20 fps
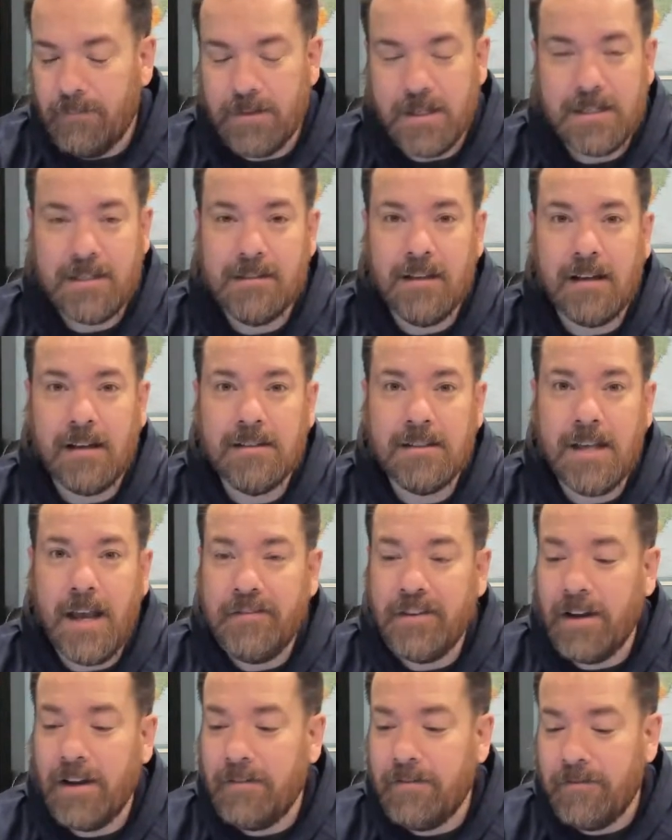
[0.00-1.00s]
Just as long as you
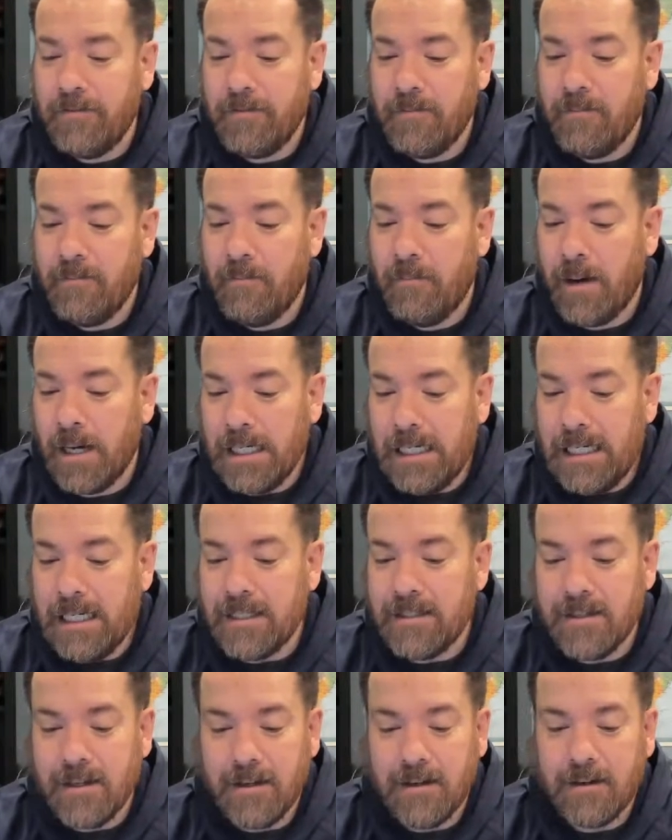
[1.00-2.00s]
have enough
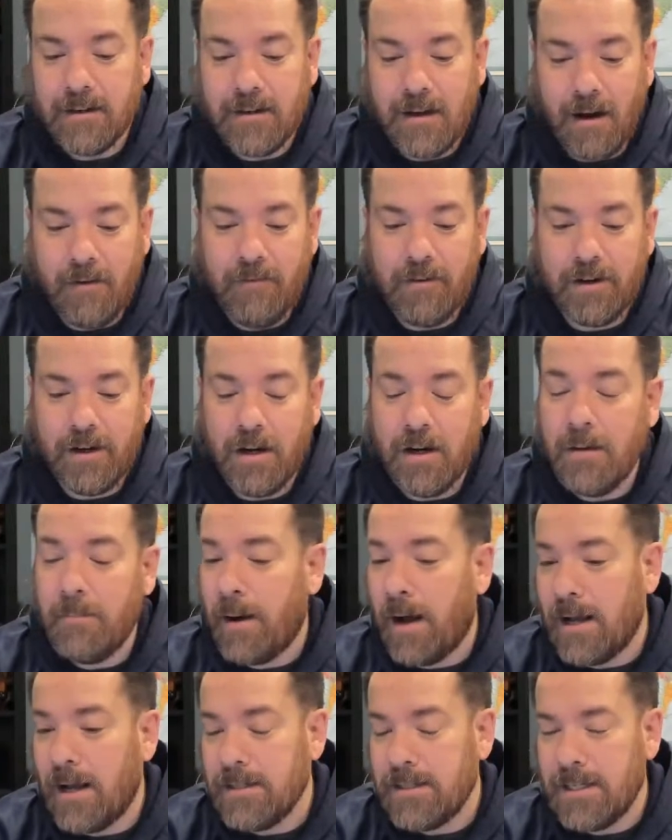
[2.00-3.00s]
money to cover your
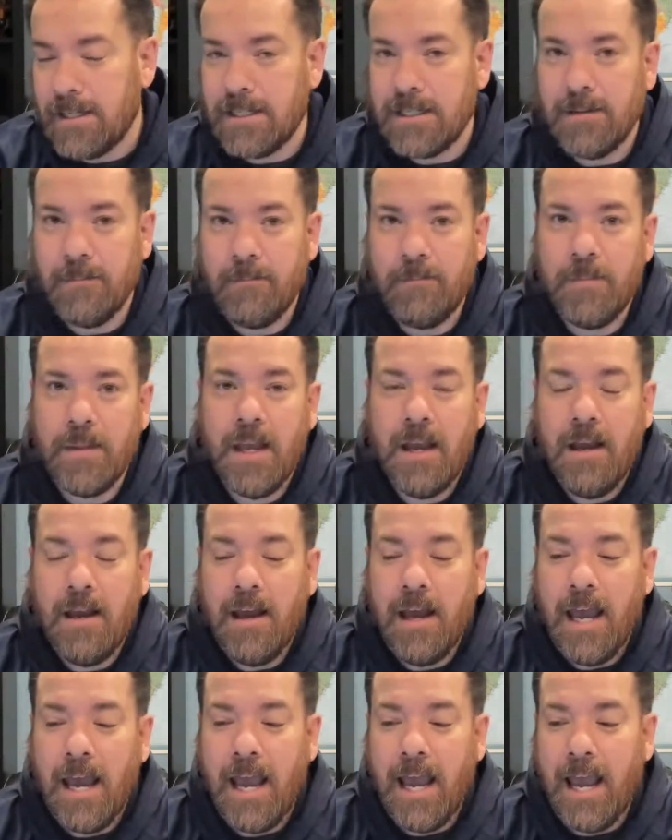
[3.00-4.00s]
deposits,
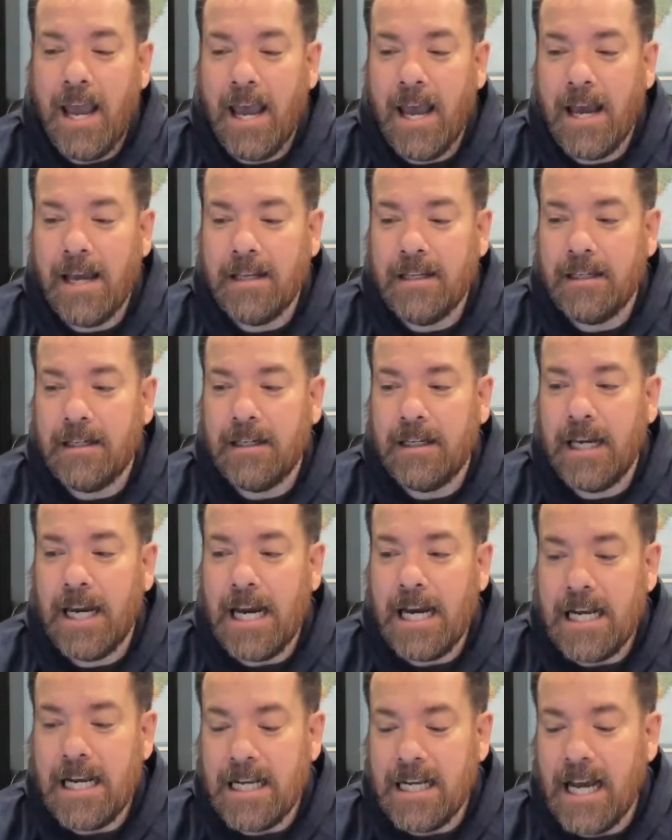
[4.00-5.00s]
and
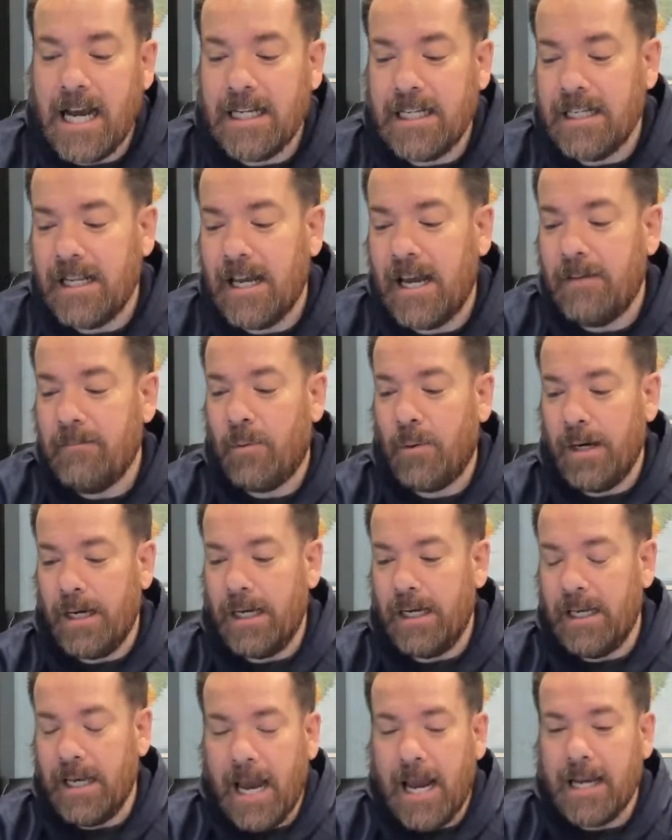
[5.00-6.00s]

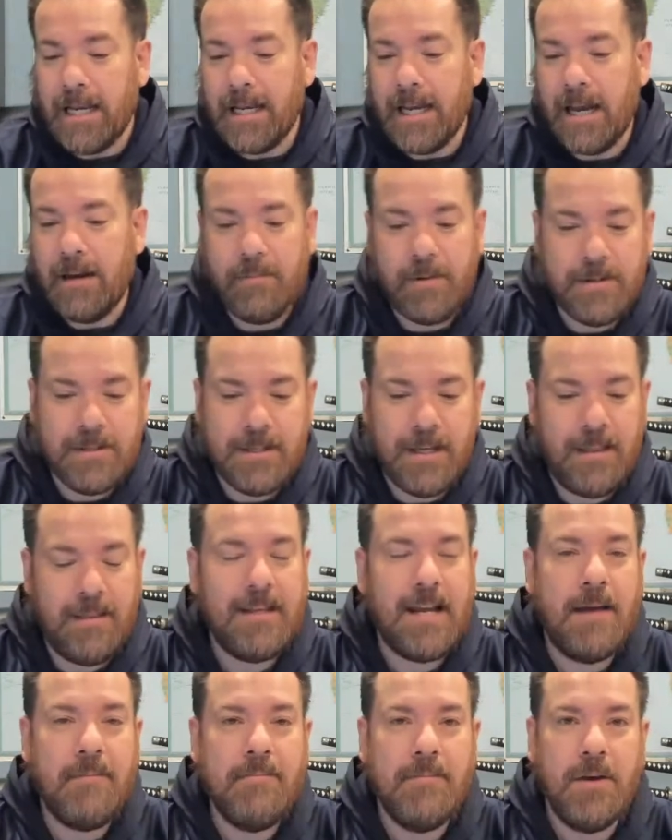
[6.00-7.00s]
99.99% of
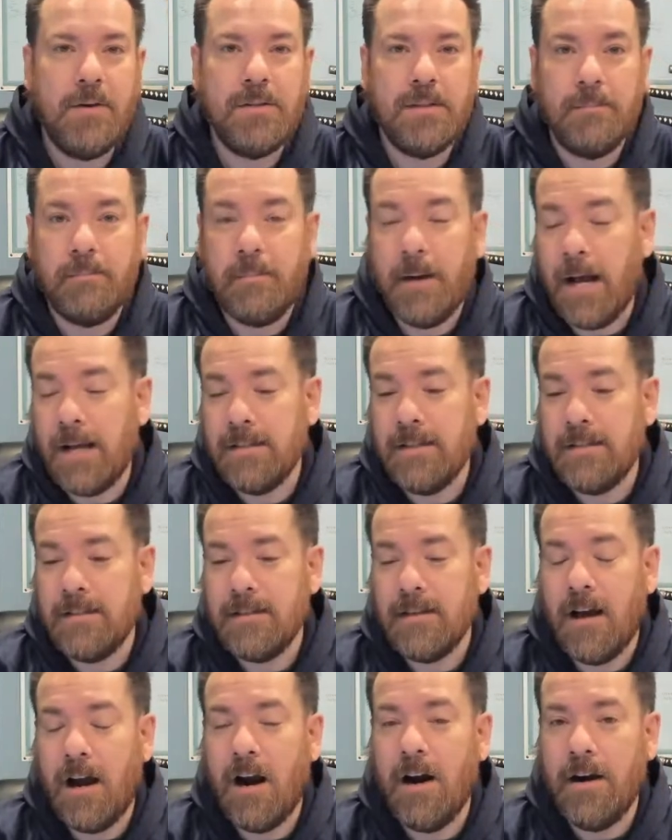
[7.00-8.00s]
the time, those
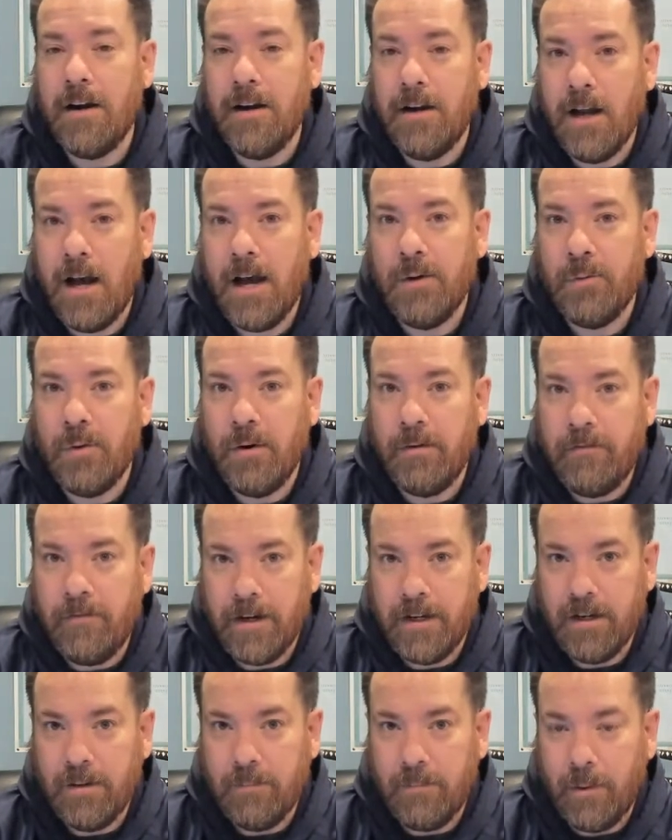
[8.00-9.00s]
deposits are
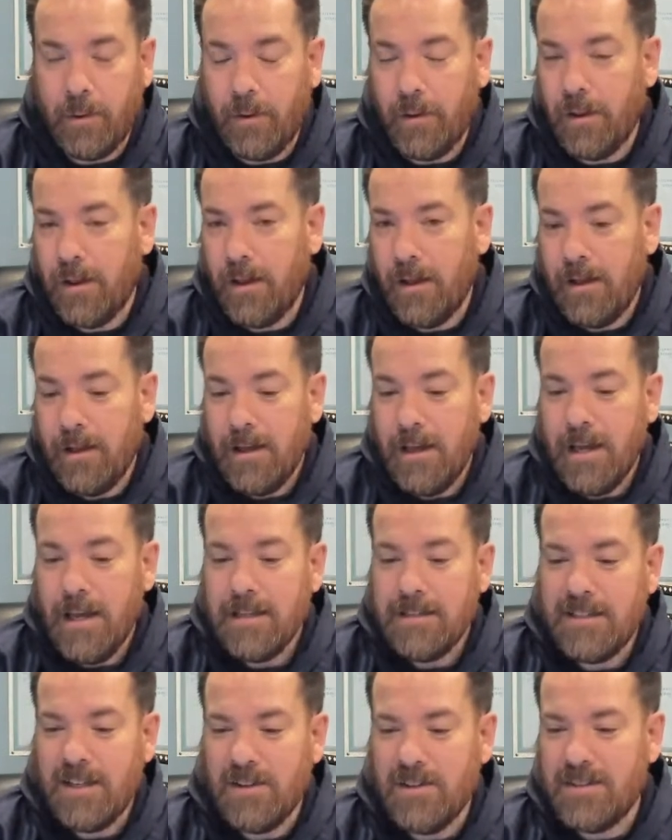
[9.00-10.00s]
non-refundable.
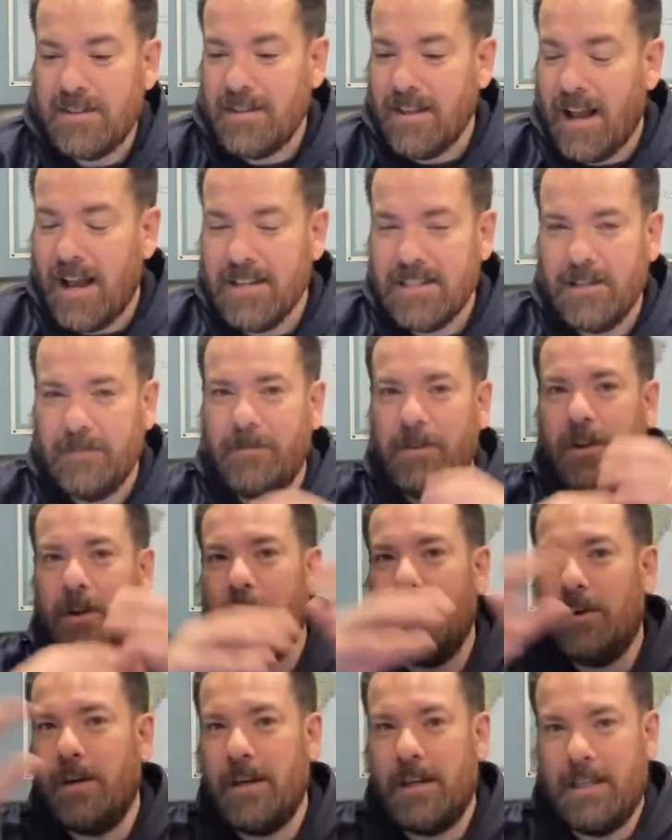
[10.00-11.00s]
So it's not as if
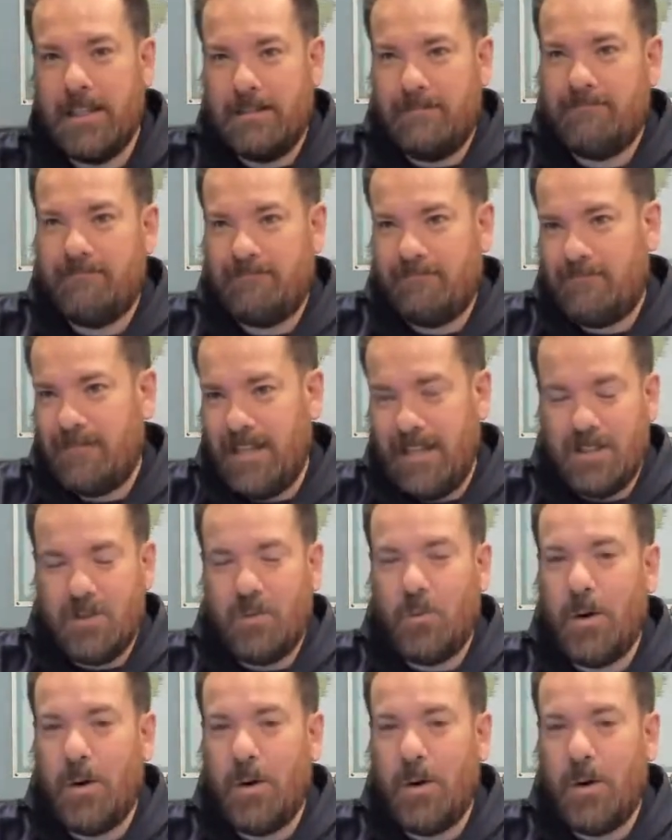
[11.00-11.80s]
you could get